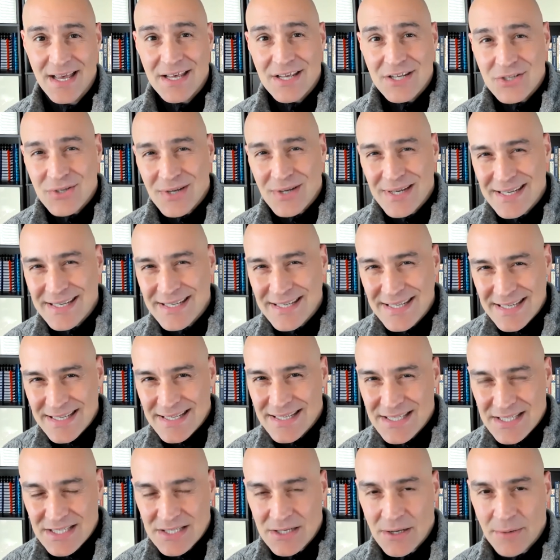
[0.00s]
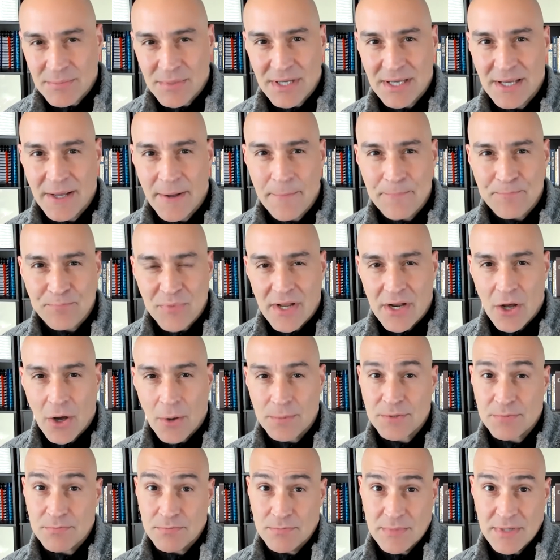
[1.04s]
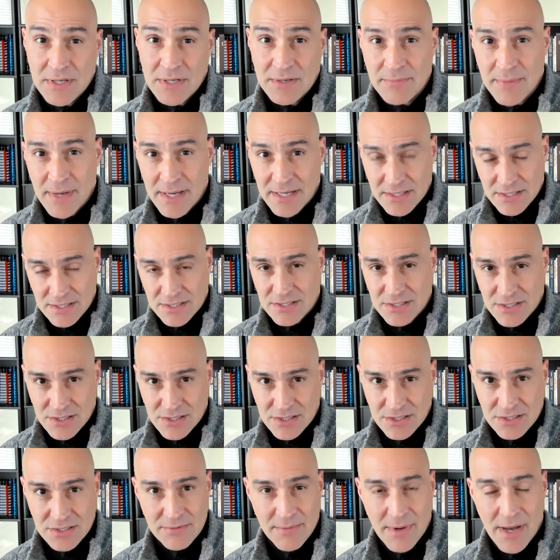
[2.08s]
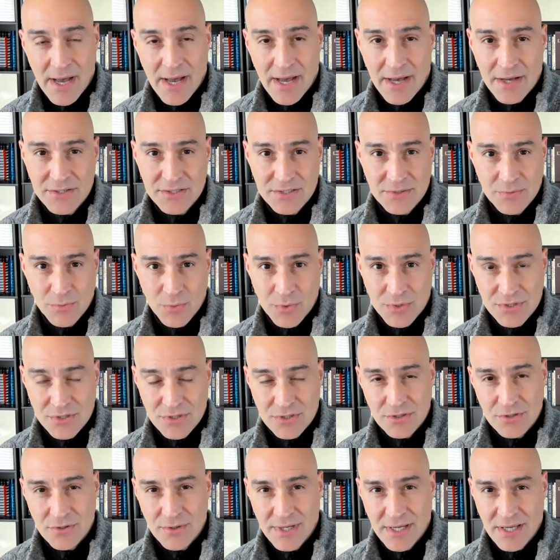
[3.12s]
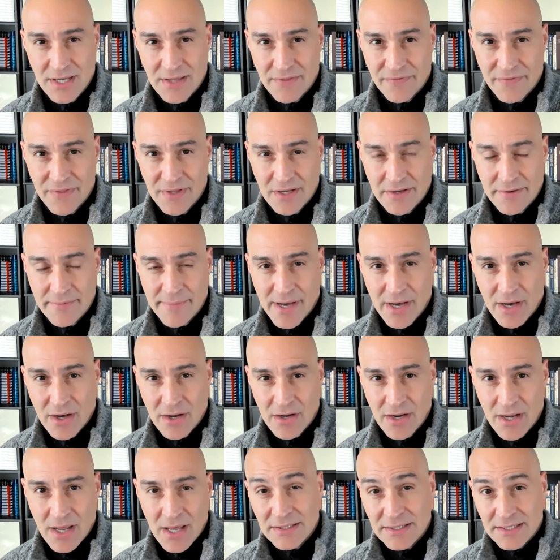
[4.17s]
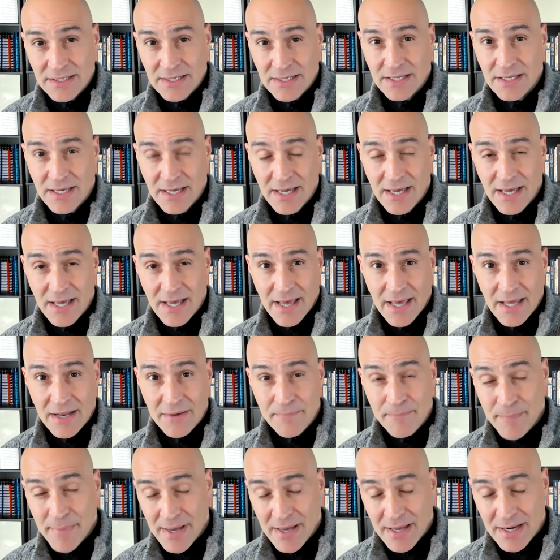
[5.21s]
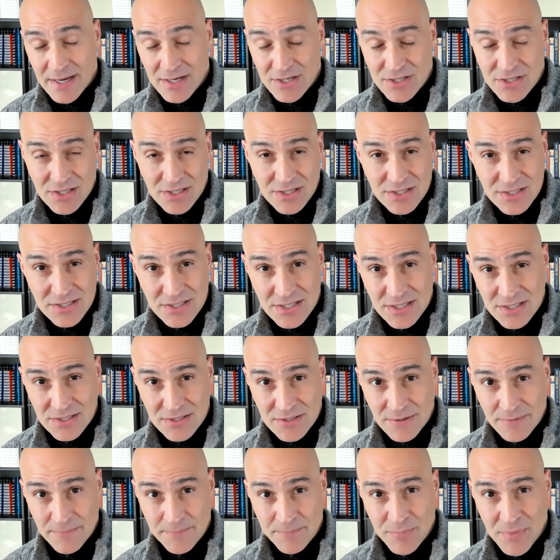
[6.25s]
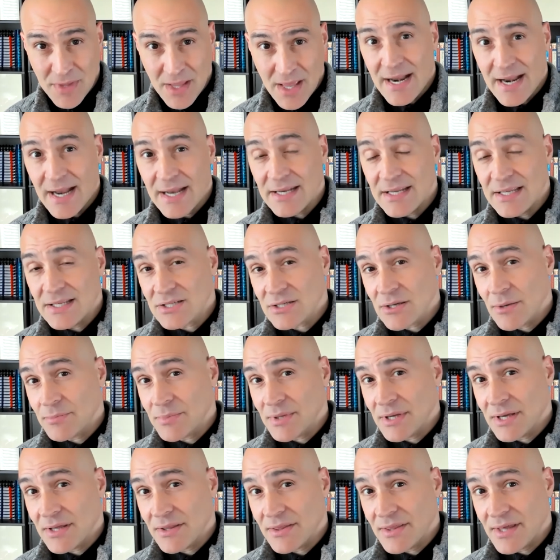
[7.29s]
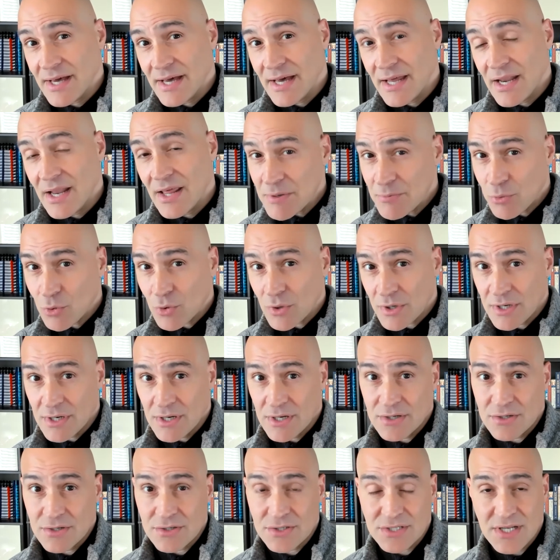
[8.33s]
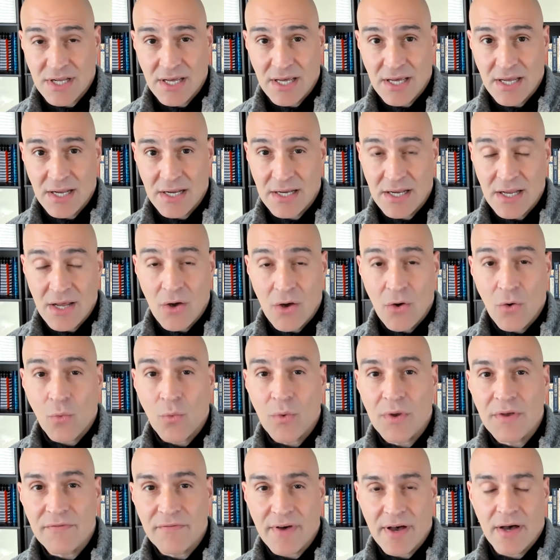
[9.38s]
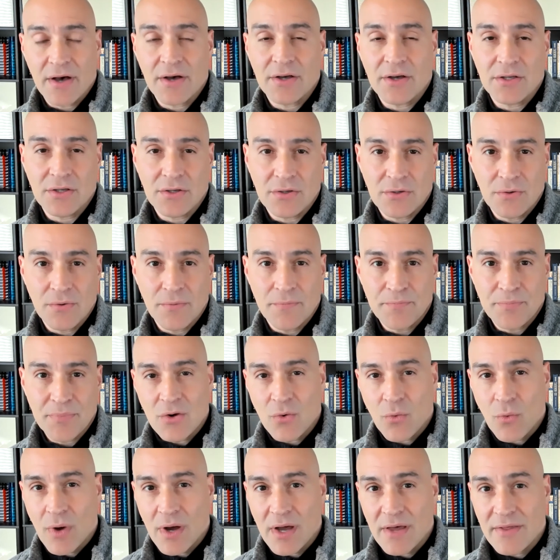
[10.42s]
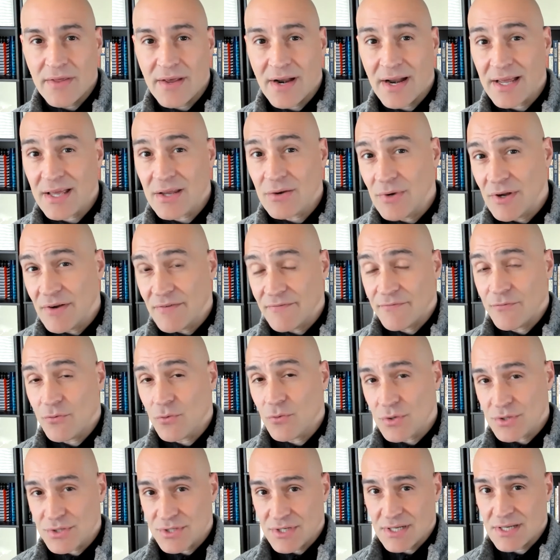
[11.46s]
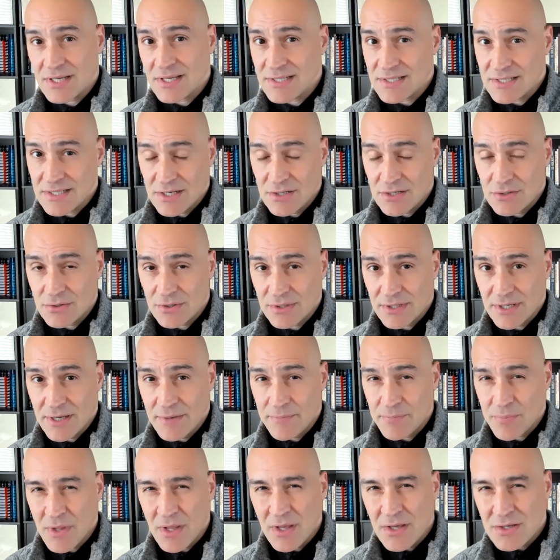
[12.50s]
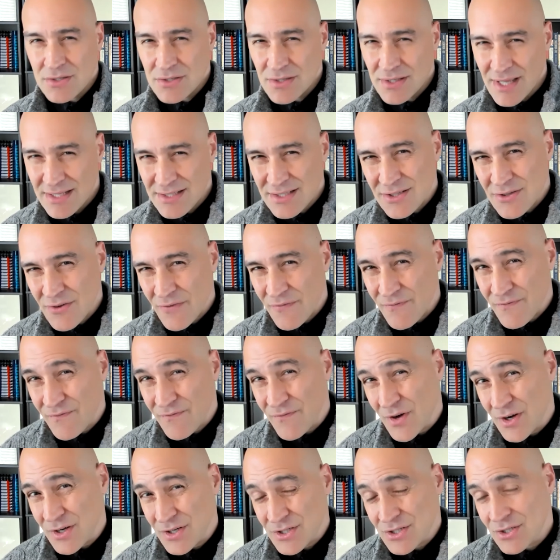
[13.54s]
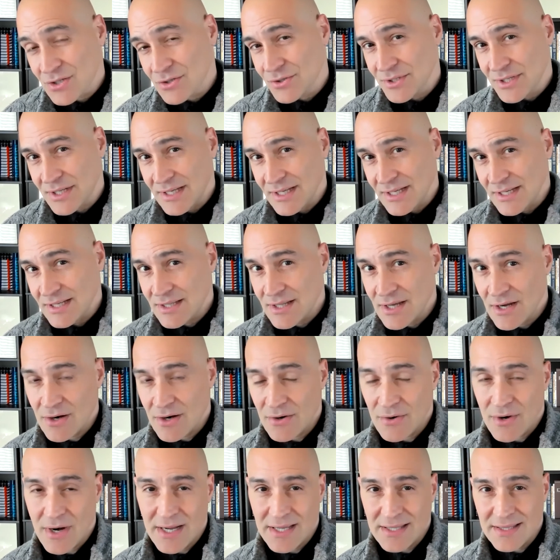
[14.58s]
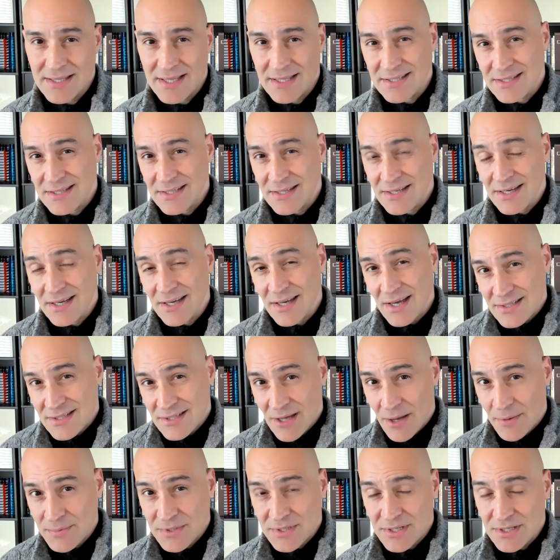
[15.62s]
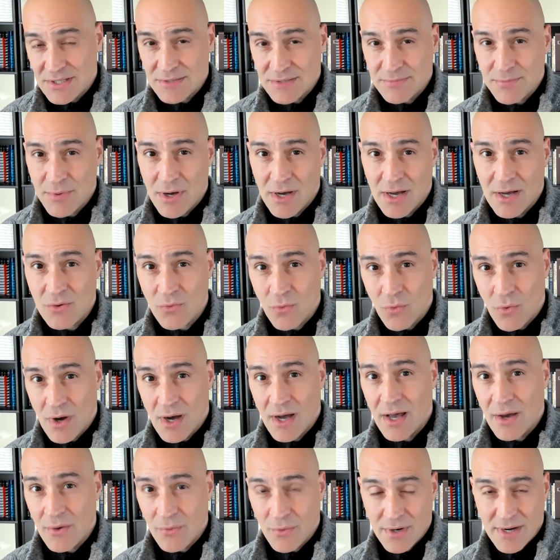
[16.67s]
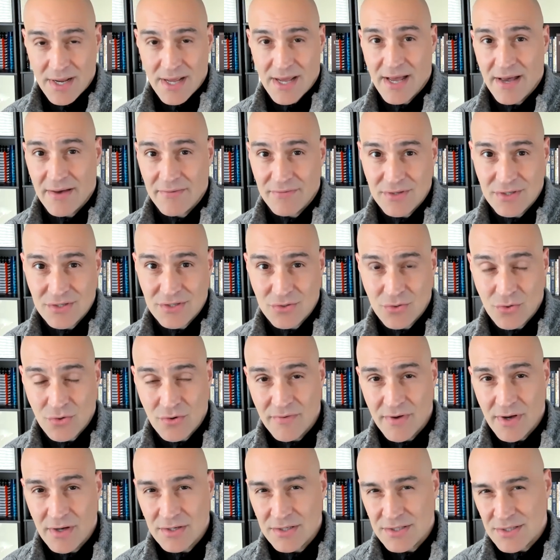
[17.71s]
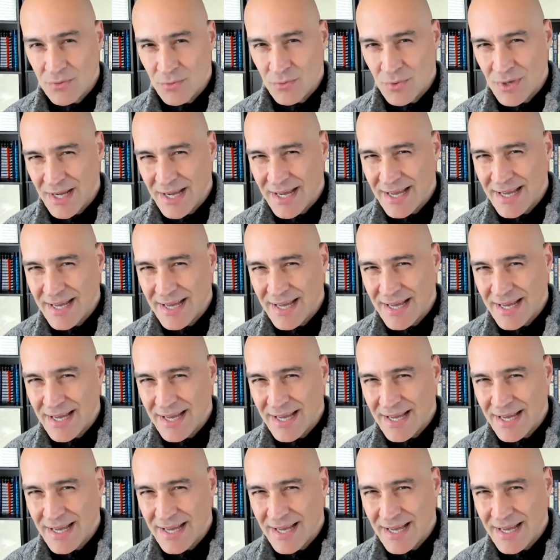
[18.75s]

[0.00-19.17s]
So I need something that helps me make decisions about how someone's doing and think about leading and managing the system. And I need something that people can understand we value in a way that I can reinforce it continually. So that's the functional need there, right? That's the substance behind why I want to have these core values. I want to